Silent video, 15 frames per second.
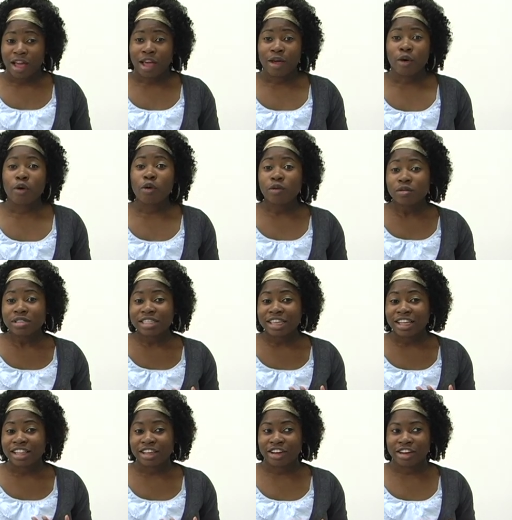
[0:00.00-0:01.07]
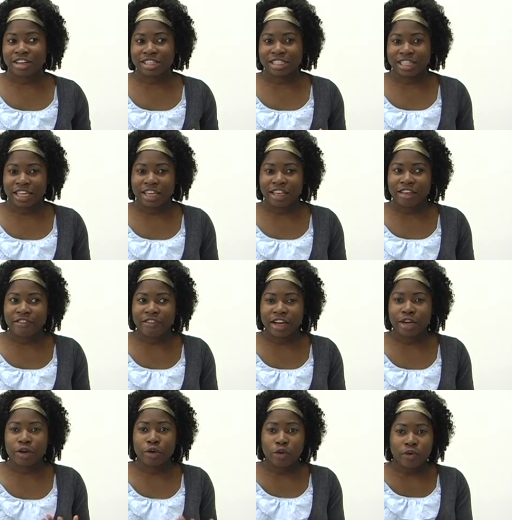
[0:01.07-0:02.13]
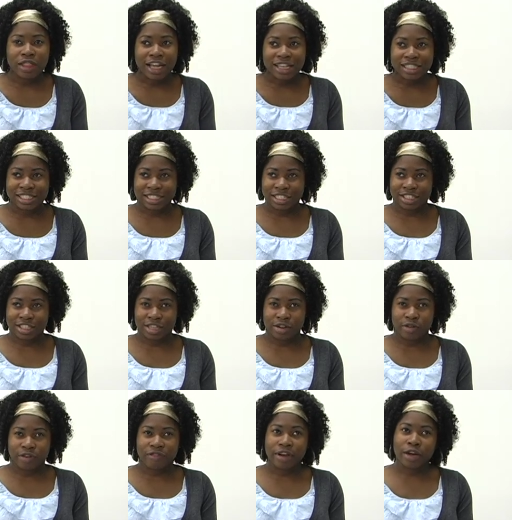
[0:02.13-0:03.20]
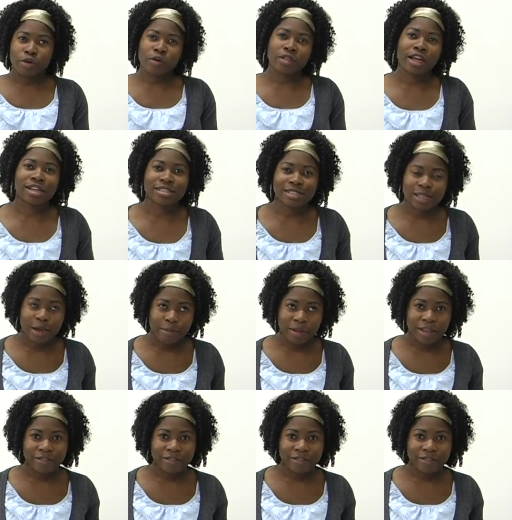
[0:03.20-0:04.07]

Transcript: I only click on the link if I know that it's legit or if I know that it's coming.